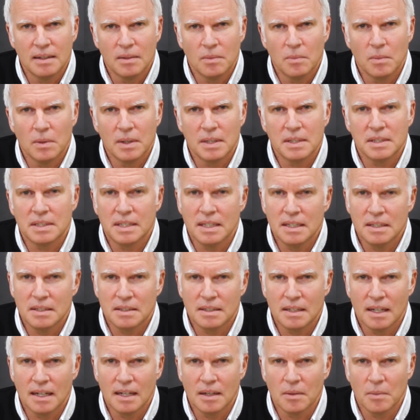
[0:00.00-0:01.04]
what is he
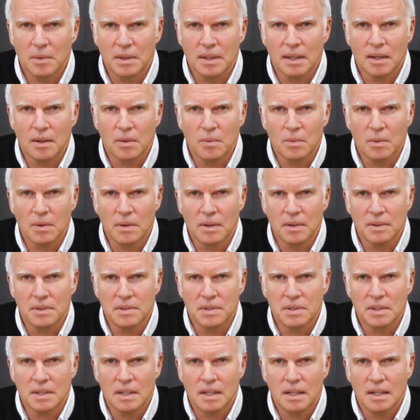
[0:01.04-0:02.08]
saying without
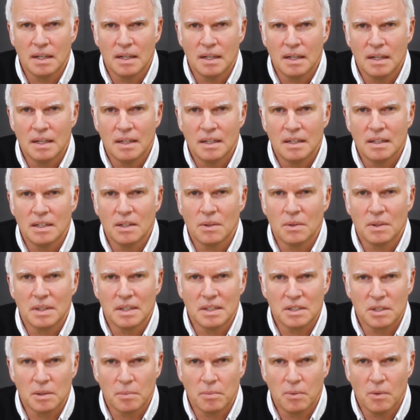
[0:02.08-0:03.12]
words? Your
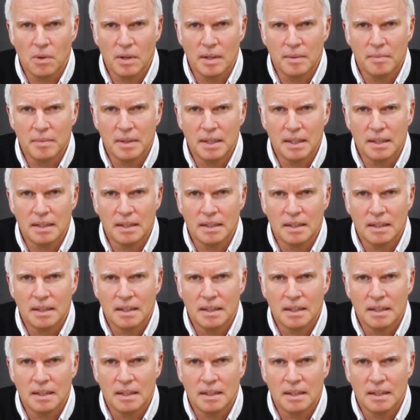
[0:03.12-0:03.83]
disappointment.